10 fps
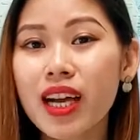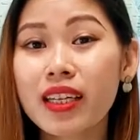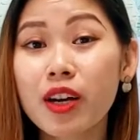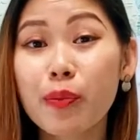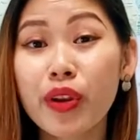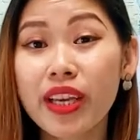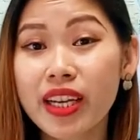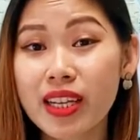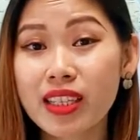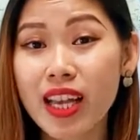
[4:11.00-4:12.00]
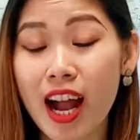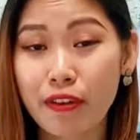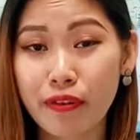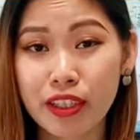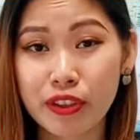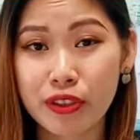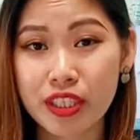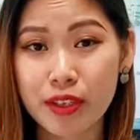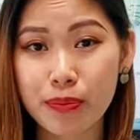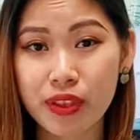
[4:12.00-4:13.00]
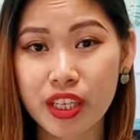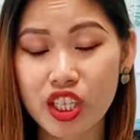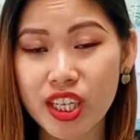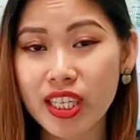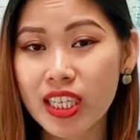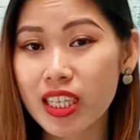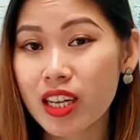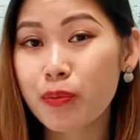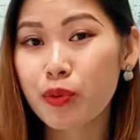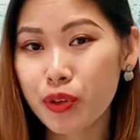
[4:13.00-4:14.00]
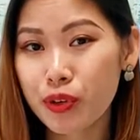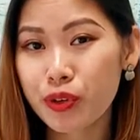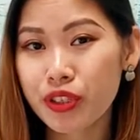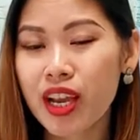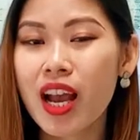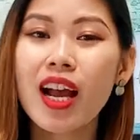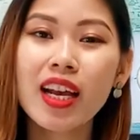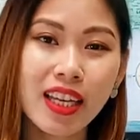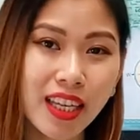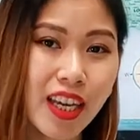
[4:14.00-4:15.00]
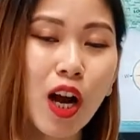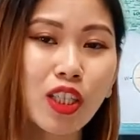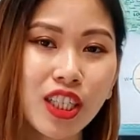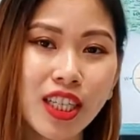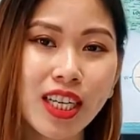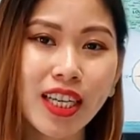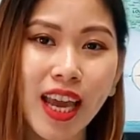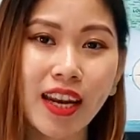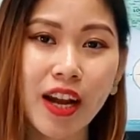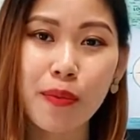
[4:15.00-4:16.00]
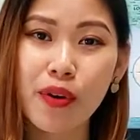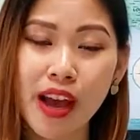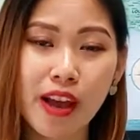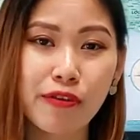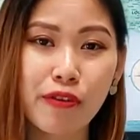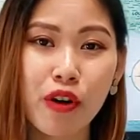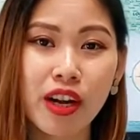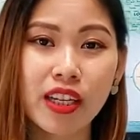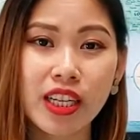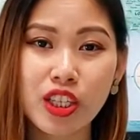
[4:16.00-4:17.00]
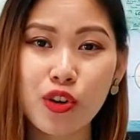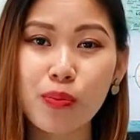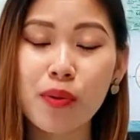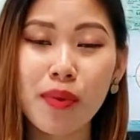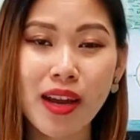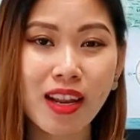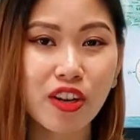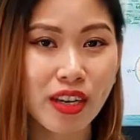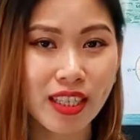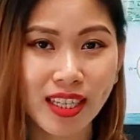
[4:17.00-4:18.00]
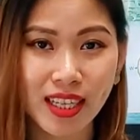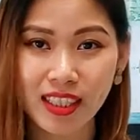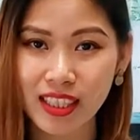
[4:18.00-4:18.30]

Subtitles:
an applicant's I-526 petition is approved, he or she can apply for conditional permanent resident